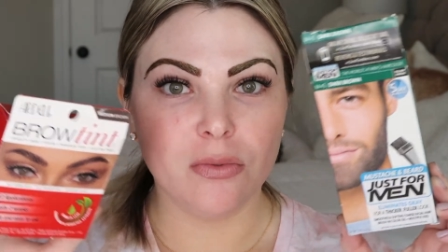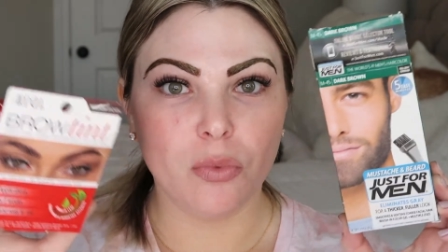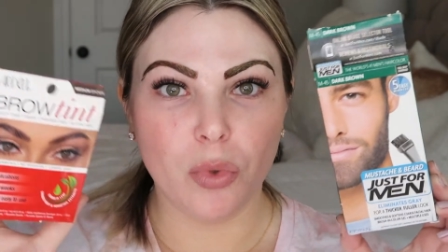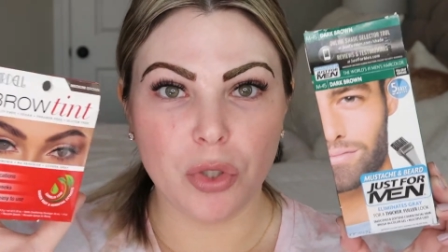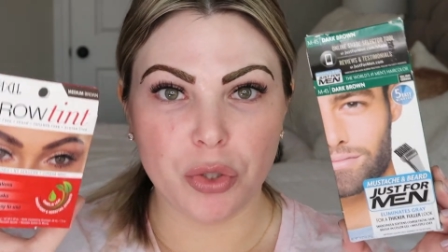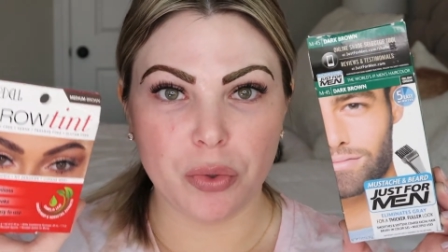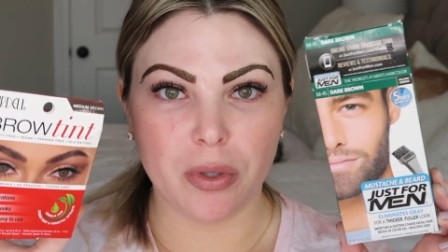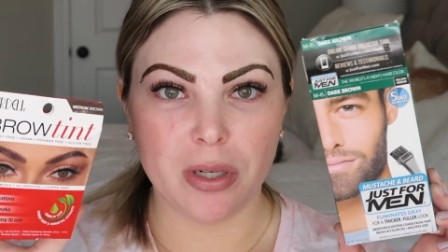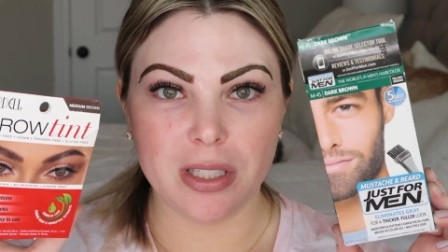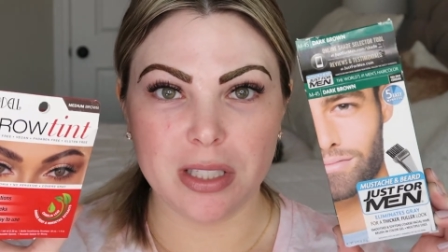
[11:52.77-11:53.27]

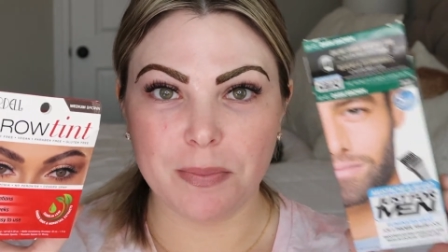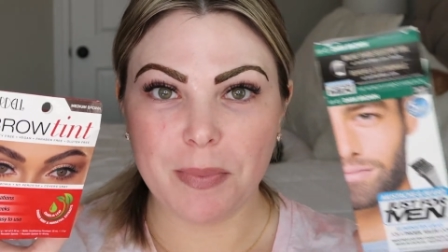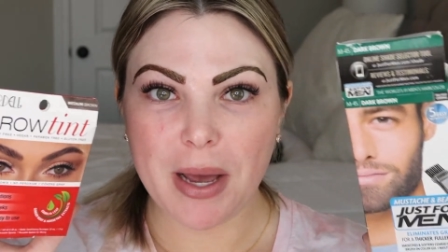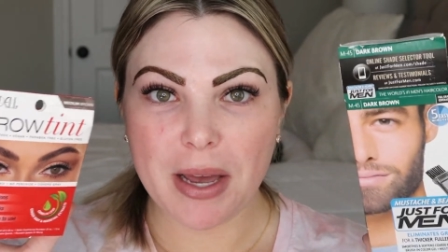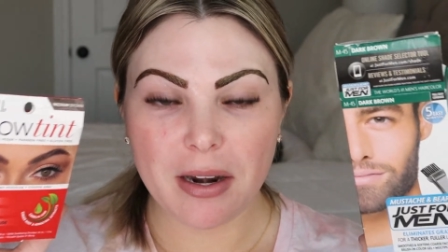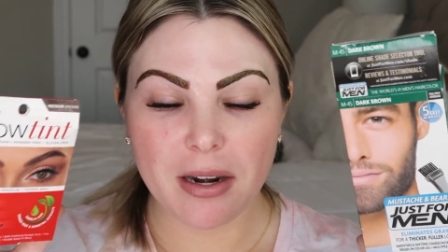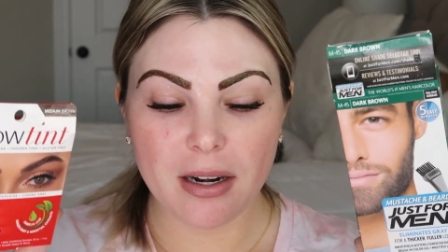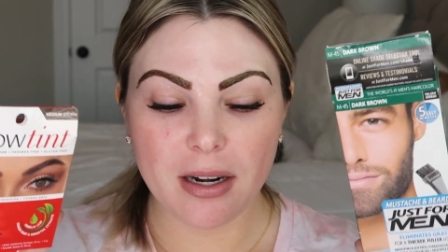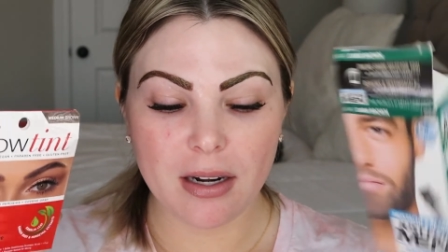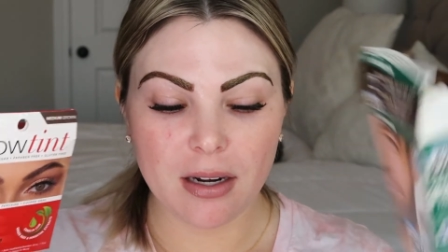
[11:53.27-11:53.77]
which one is
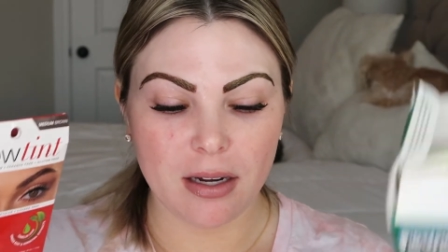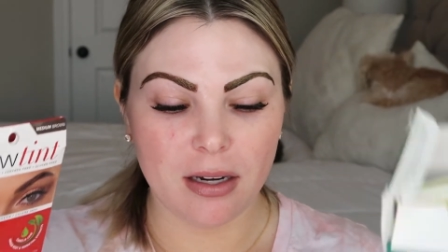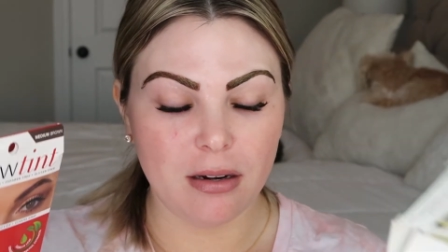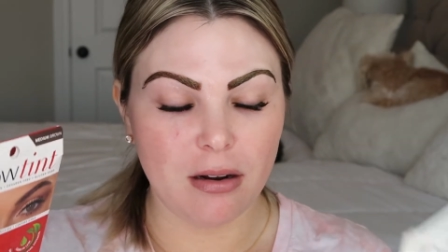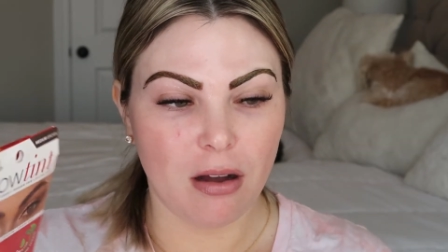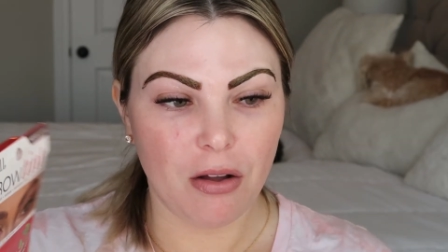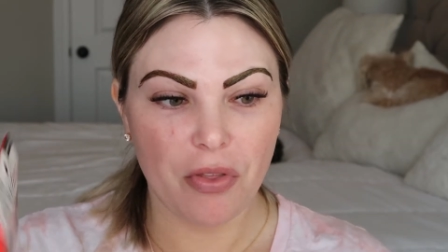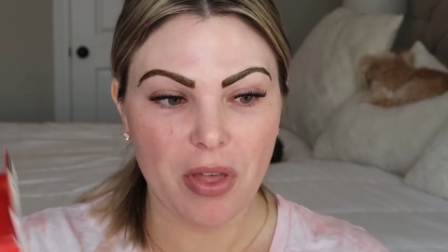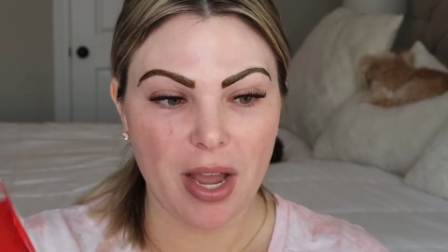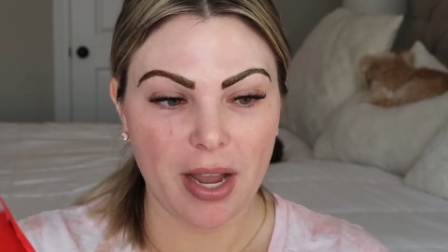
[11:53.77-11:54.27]
better and
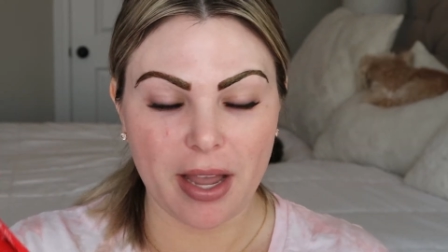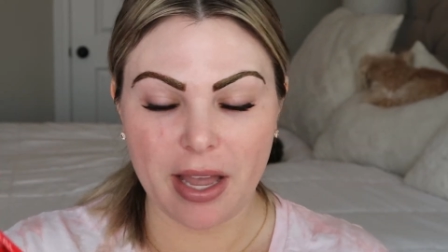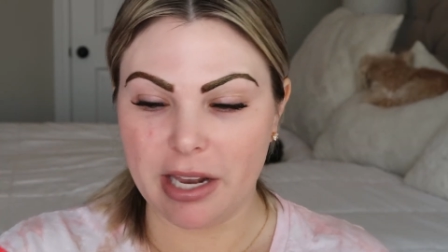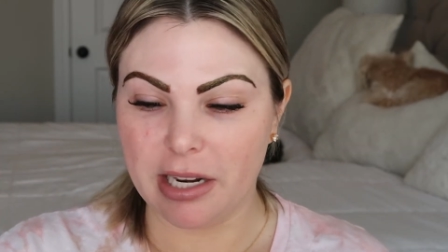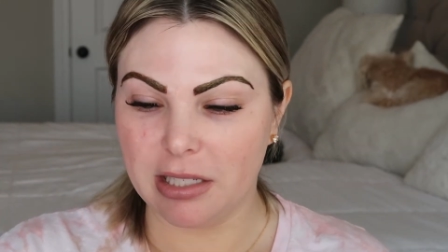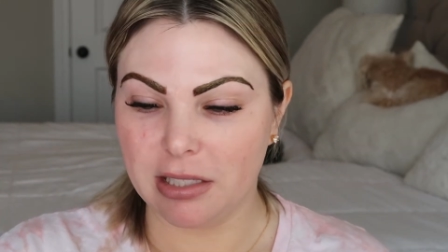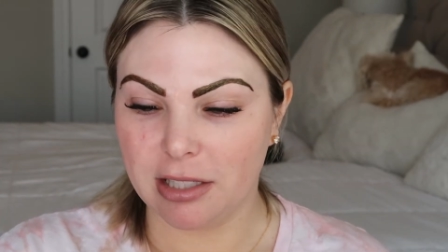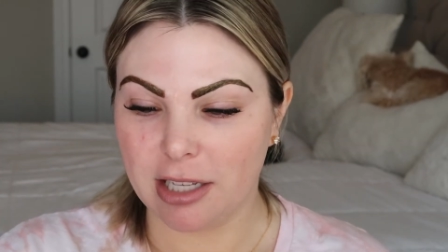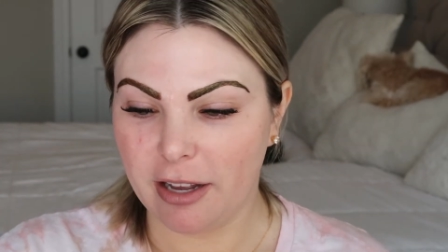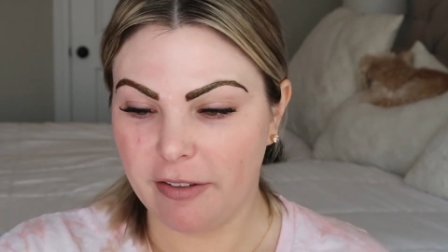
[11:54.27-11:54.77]
all that
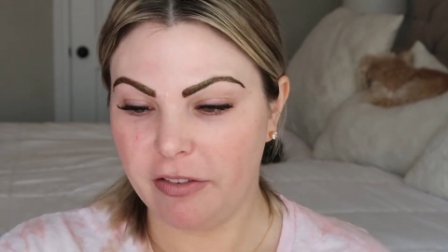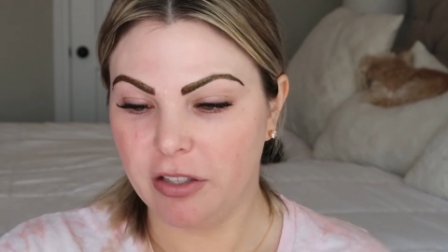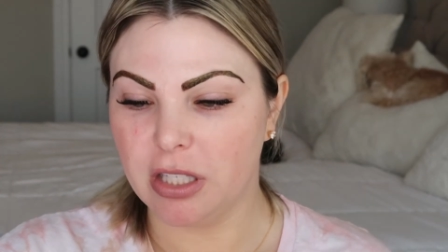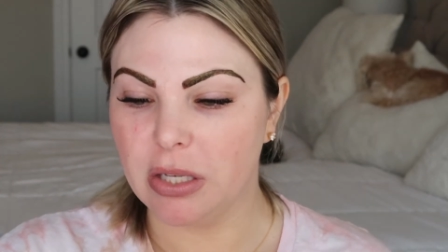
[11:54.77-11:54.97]
kind of stuff.